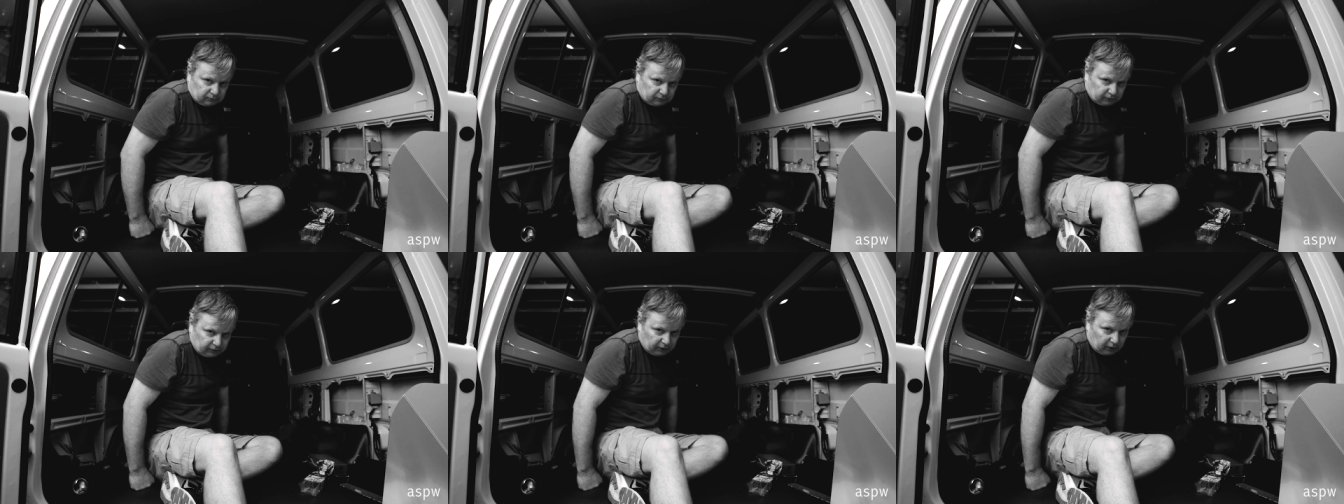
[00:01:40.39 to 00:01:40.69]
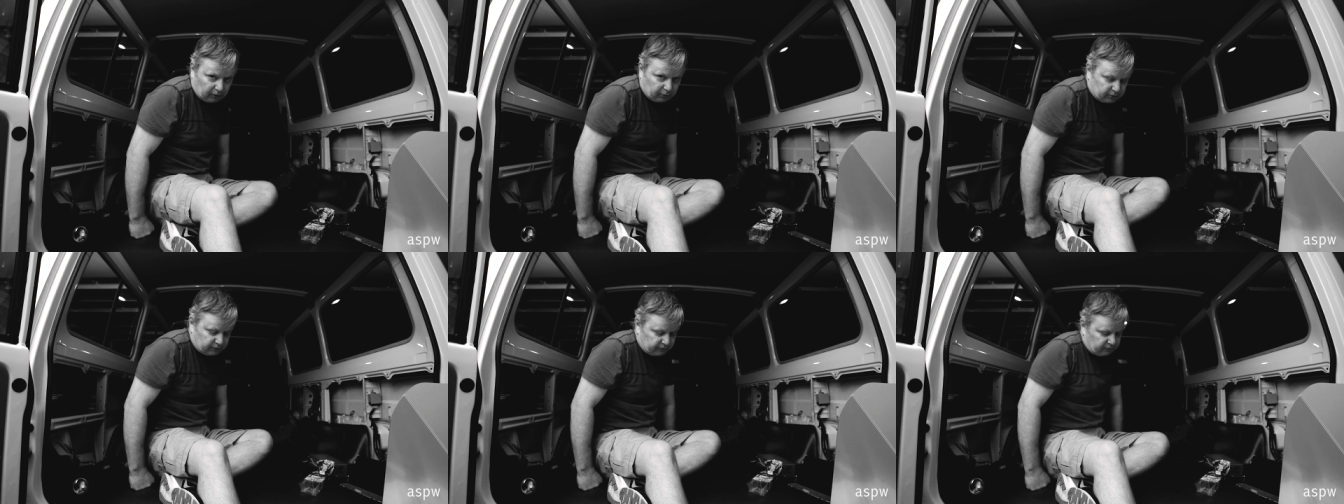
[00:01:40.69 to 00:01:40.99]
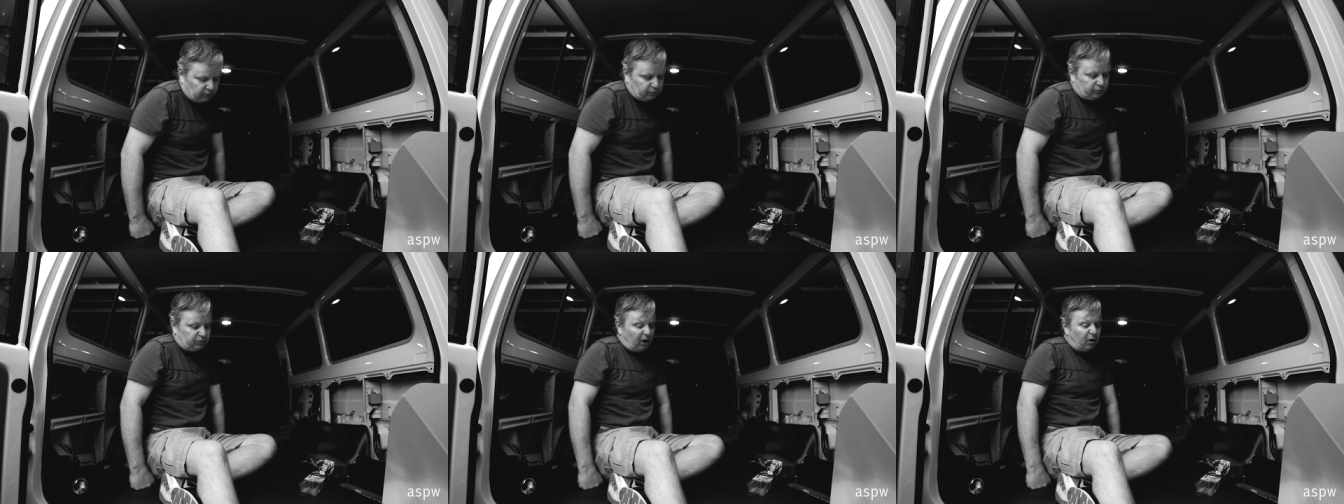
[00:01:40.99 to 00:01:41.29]
to those of
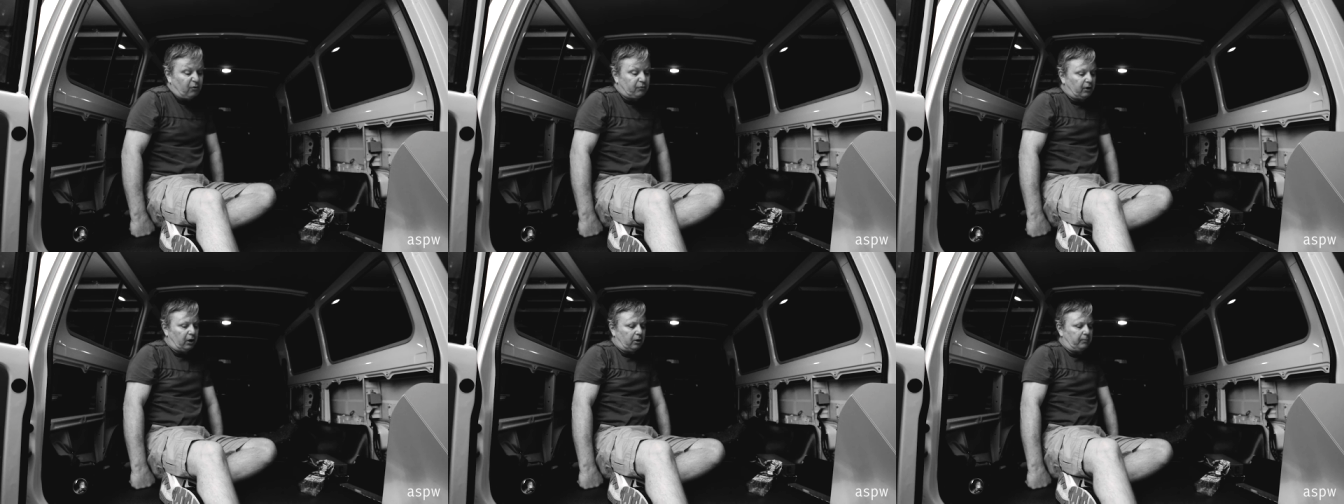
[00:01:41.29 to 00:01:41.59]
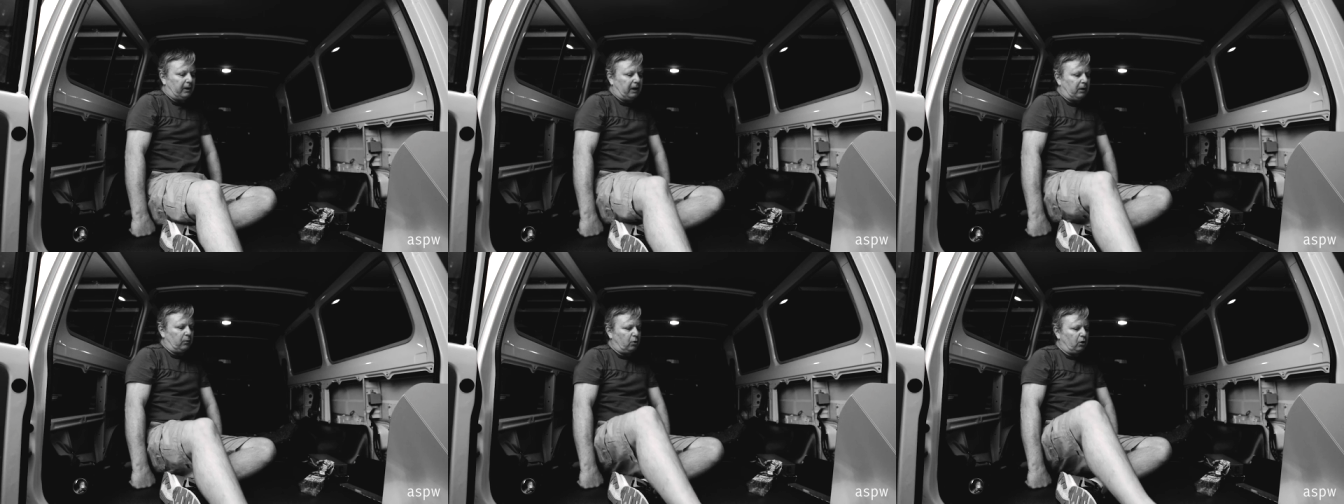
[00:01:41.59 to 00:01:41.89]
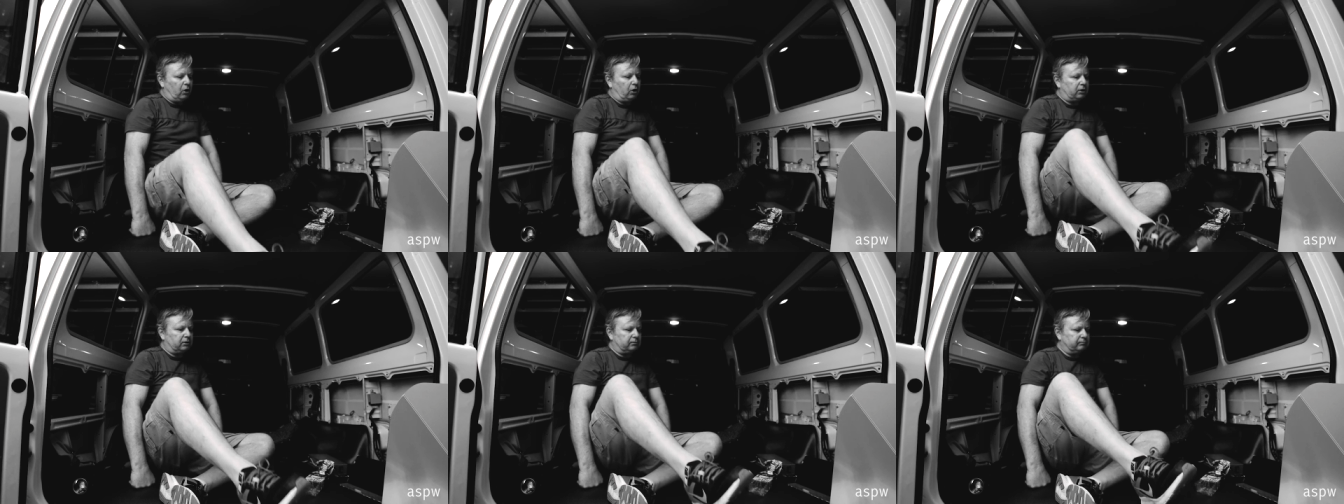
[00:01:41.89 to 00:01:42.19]
you who don't know my
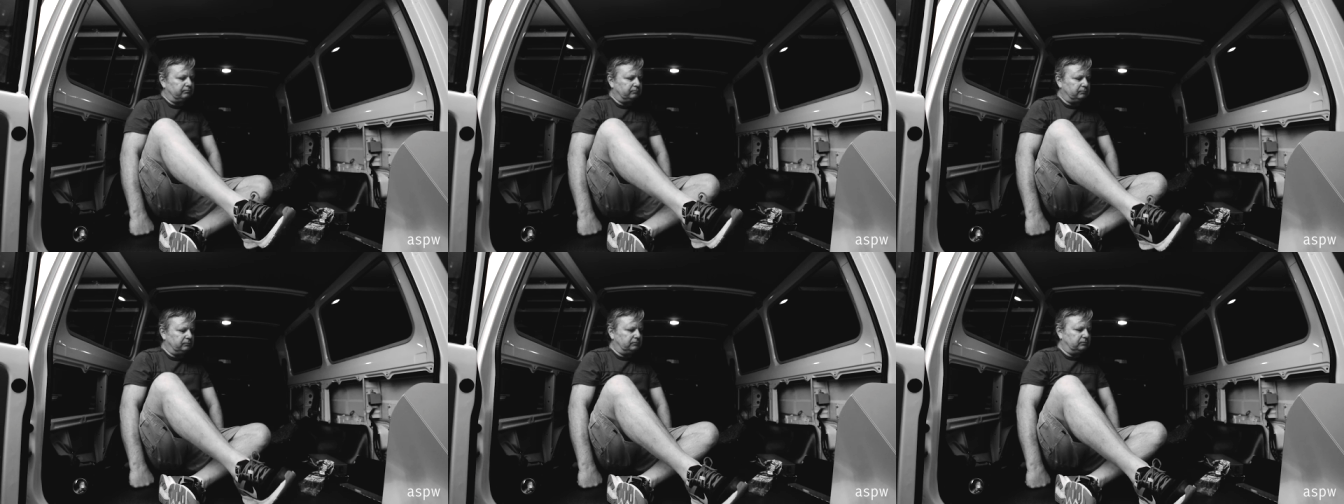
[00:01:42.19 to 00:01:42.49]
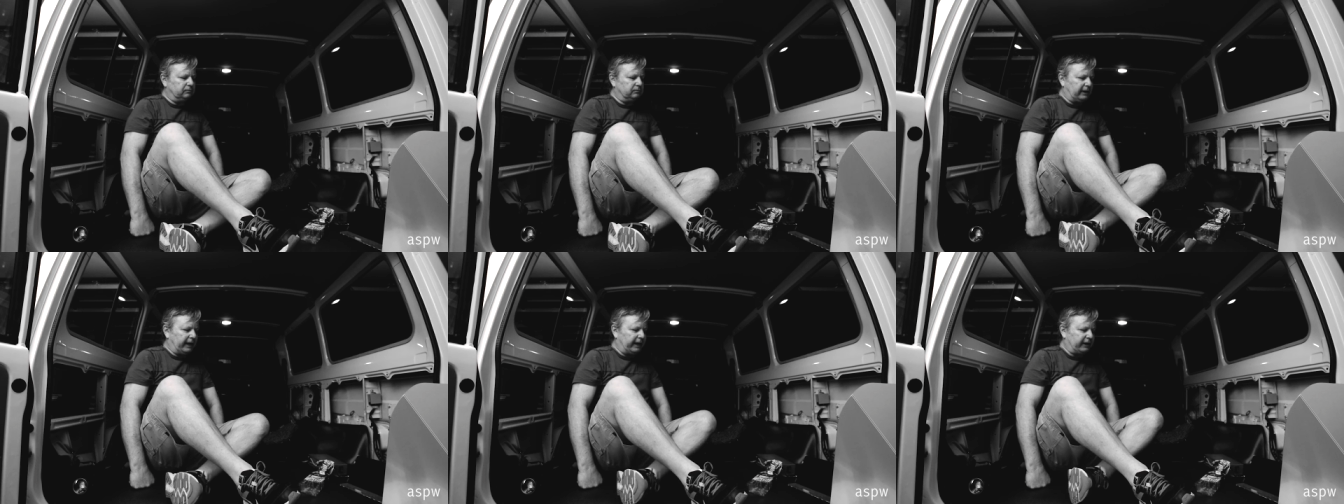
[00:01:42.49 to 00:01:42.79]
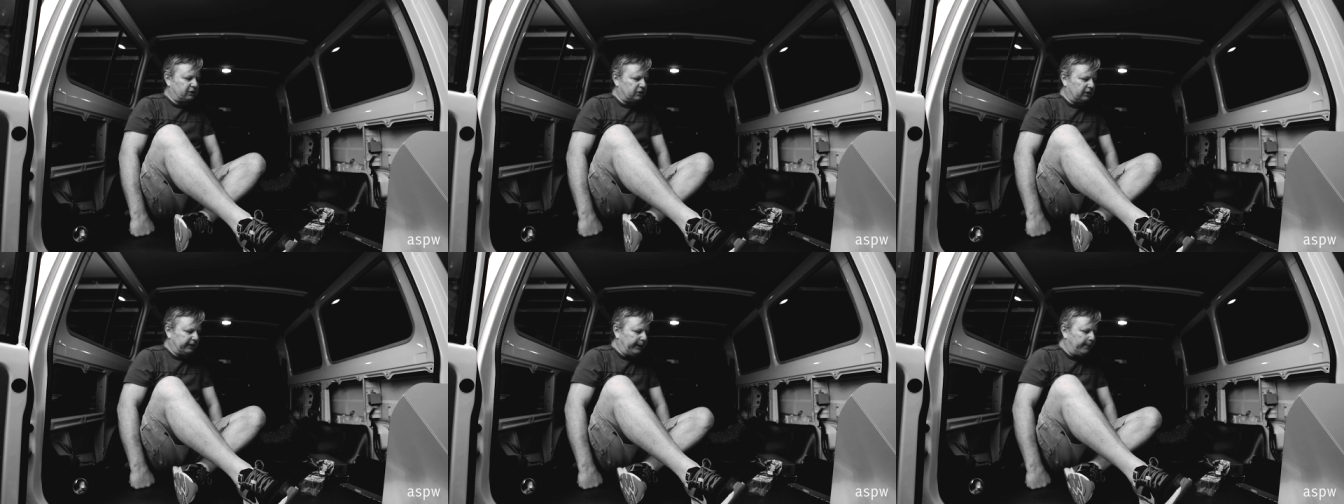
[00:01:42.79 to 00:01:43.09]
work,
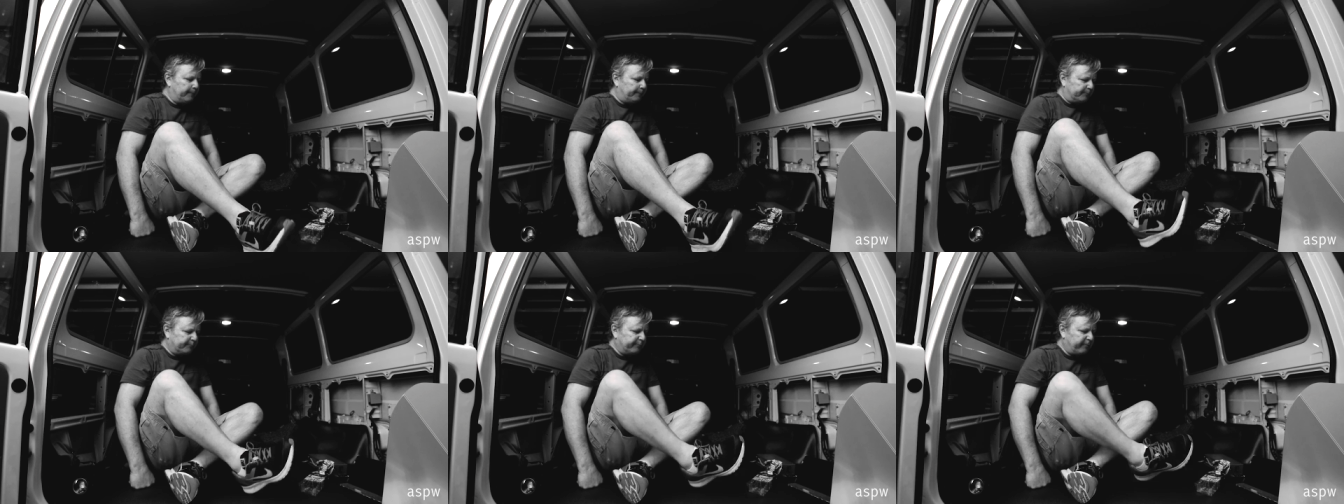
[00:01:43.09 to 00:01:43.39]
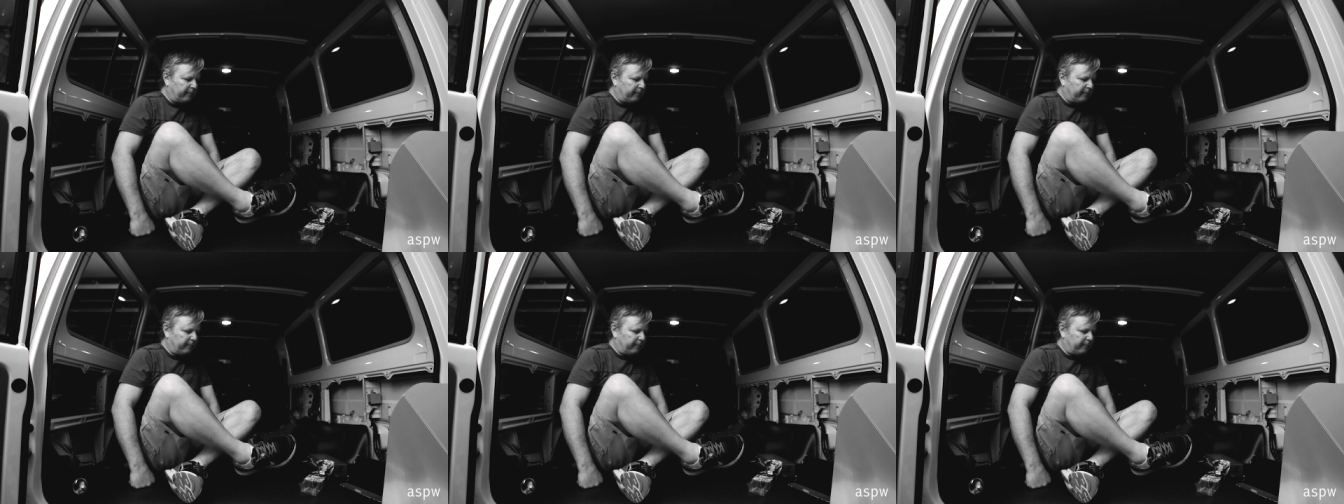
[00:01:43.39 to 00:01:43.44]
actually.